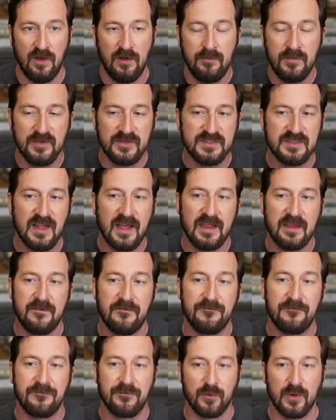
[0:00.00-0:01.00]
almost
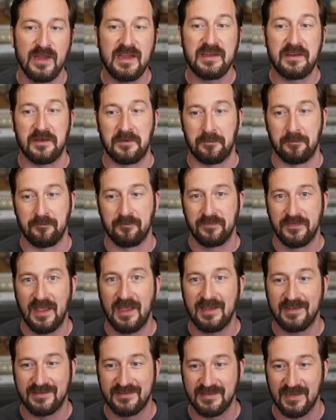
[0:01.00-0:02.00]
like freedom
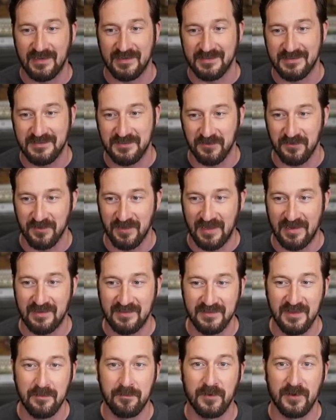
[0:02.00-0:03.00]
exists or
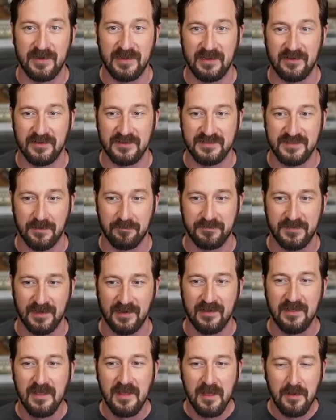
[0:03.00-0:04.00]
like liberty or
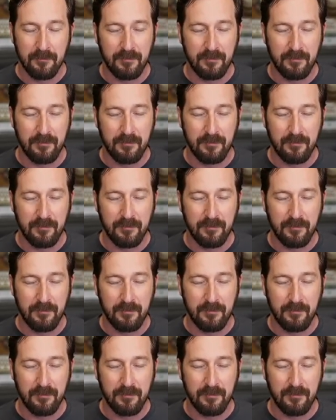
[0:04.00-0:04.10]
something.